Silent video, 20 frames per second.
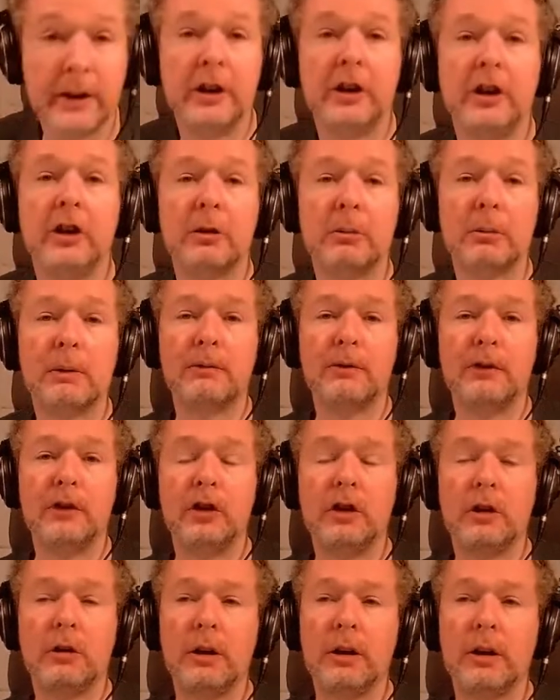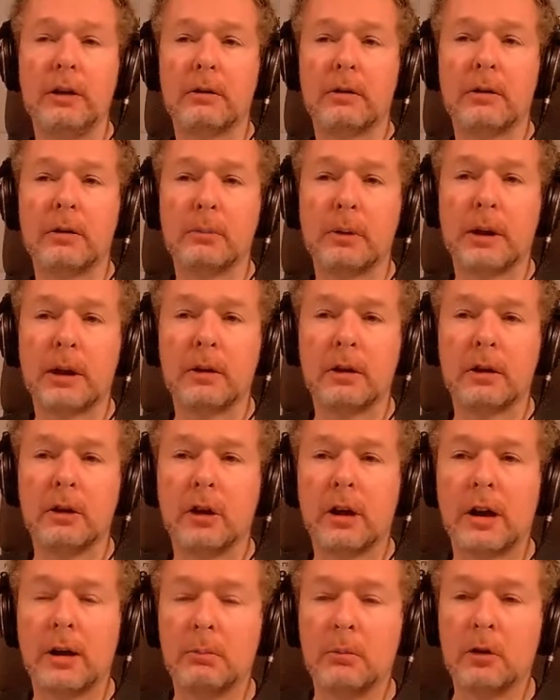You're with Julian on the Brown
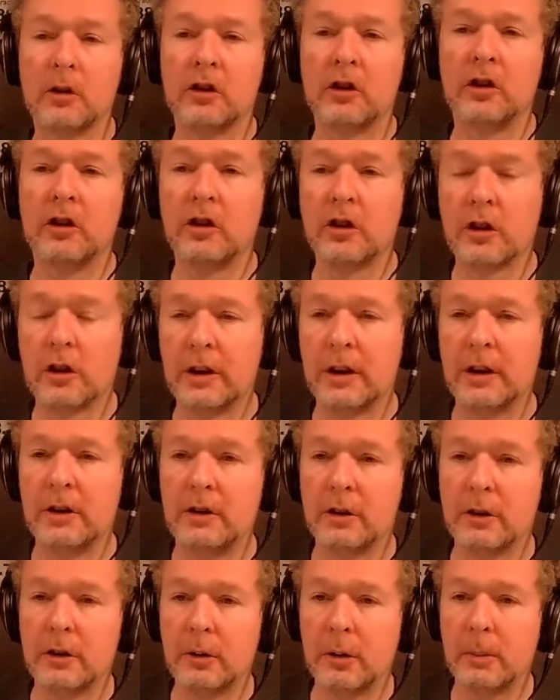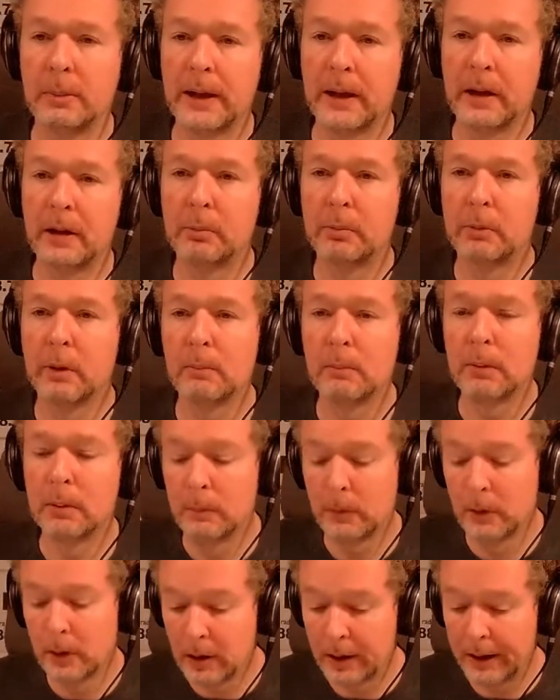Note, and what should China do about a
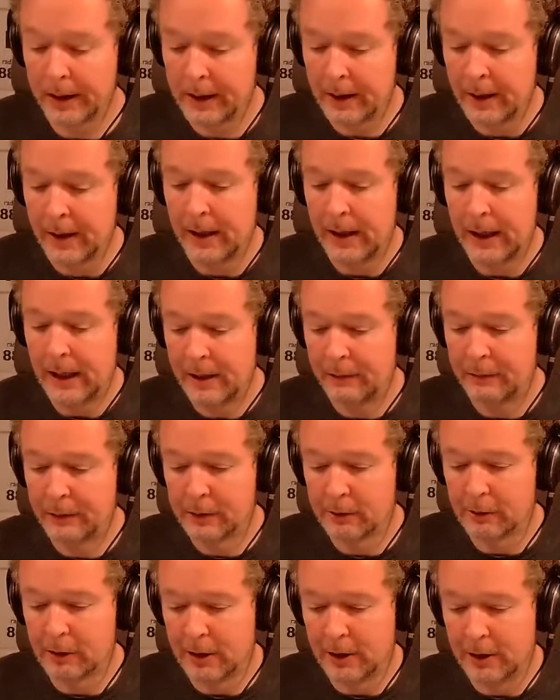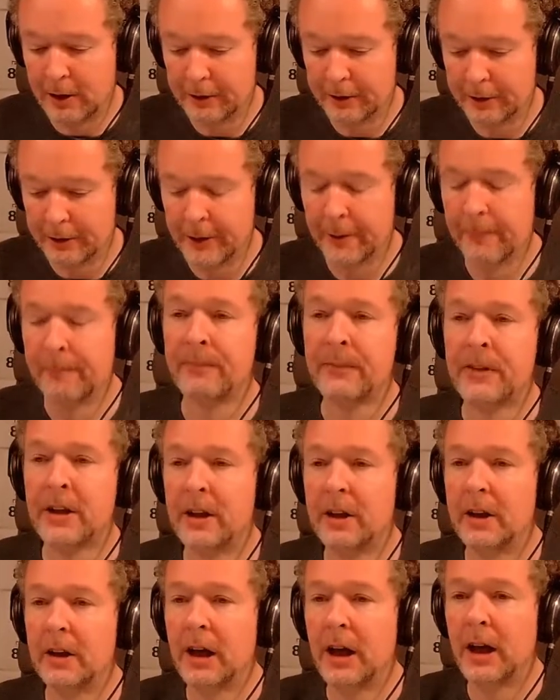problem like Evergrande?
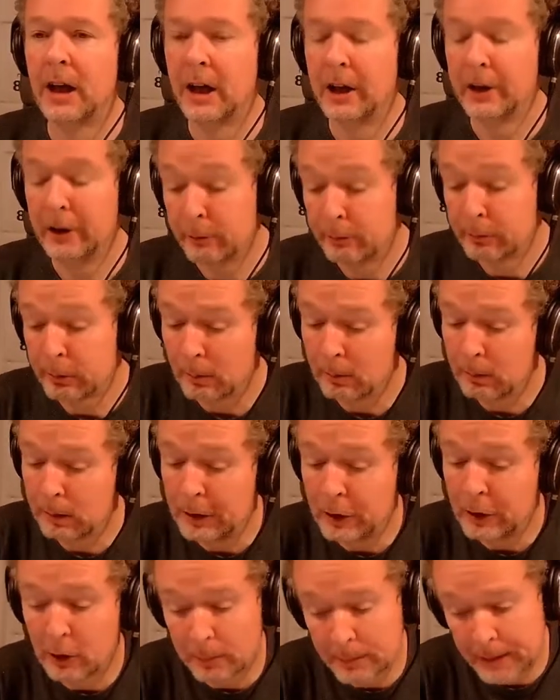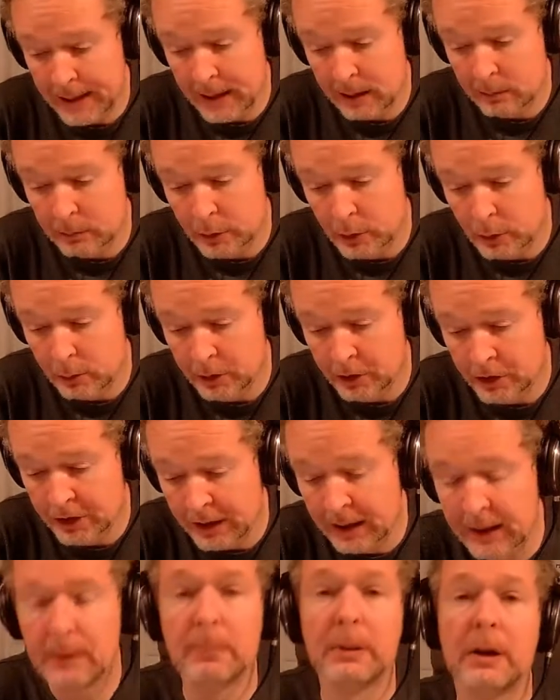You've probably not been able to
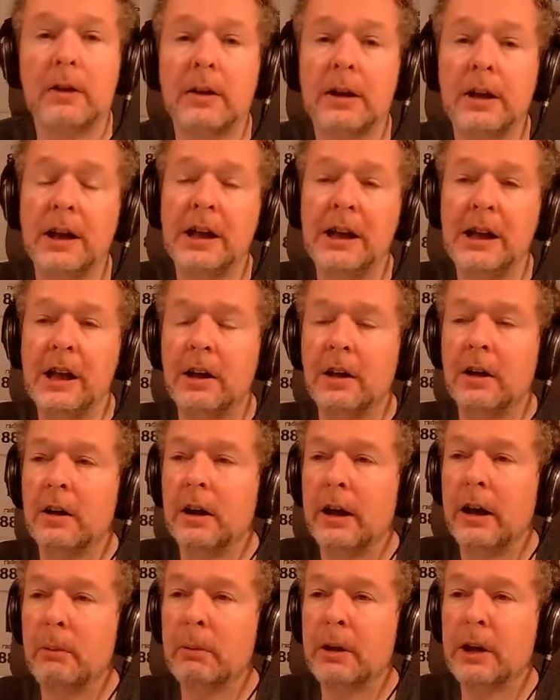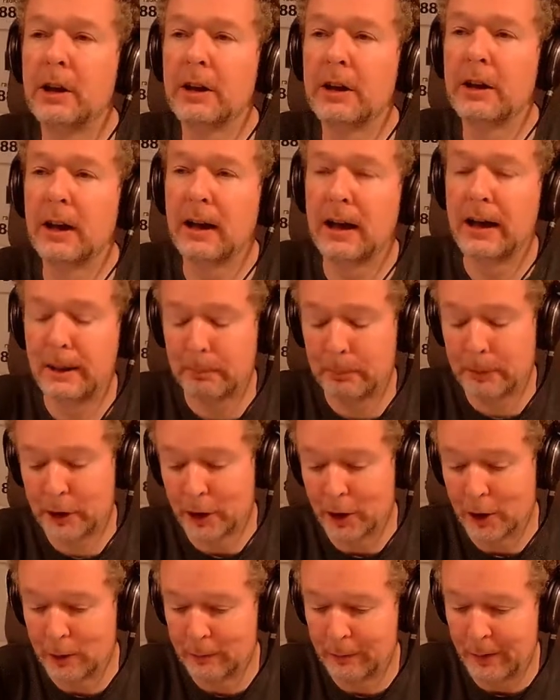escape the imminent collapse
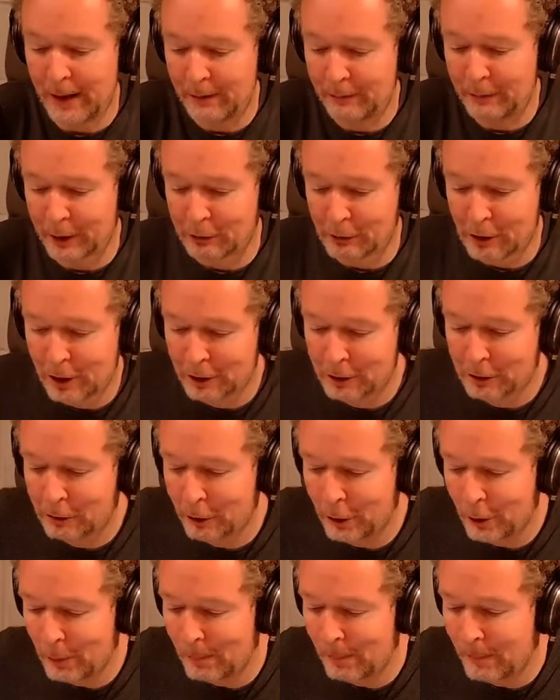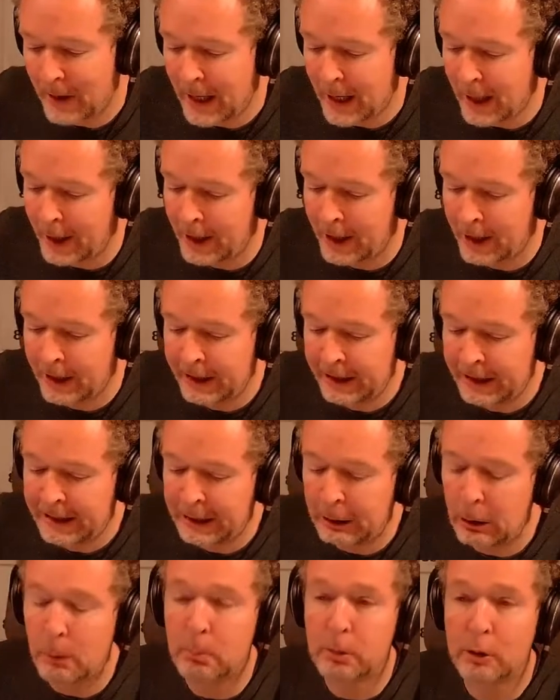of Evergrande Group,
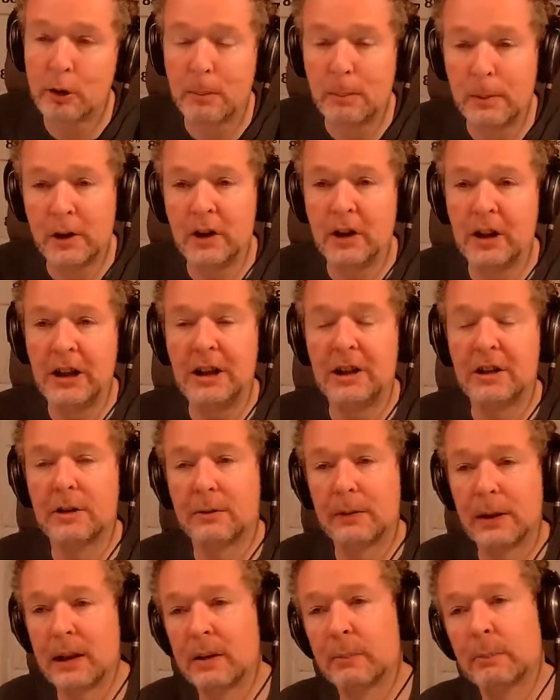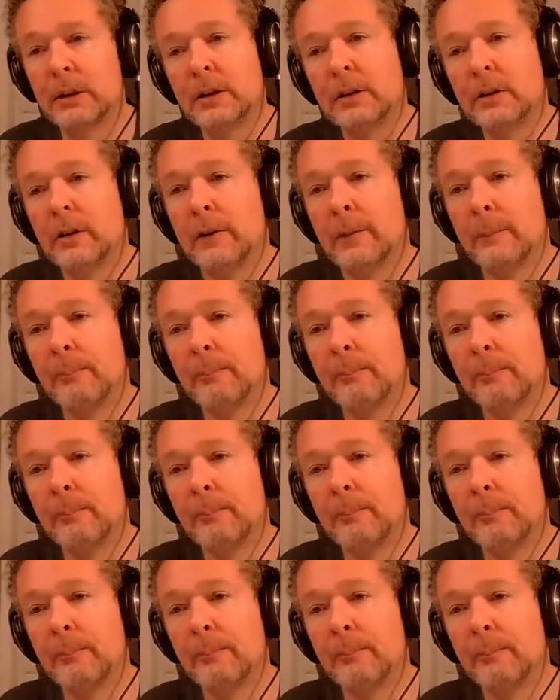a property development